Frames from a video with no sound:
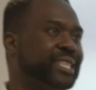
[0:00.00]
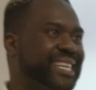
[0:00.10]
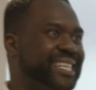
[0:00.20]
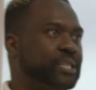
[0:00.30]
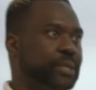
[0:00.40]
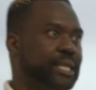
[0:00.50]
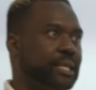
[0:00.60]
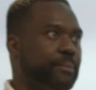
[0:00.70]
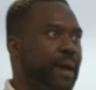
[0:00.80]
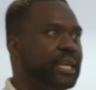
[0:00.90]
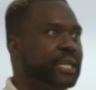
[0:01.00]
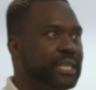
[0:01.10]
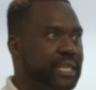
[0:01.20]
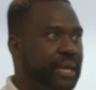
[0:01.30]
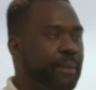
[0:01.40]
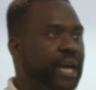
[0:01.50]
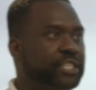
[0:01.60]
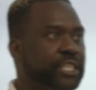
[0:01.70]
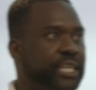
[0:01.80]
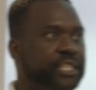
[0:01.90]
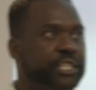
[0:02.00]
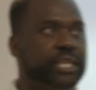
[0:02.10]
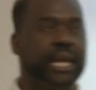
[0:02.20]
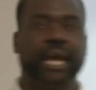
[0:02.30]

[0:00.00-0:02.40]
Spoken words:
is within the imagination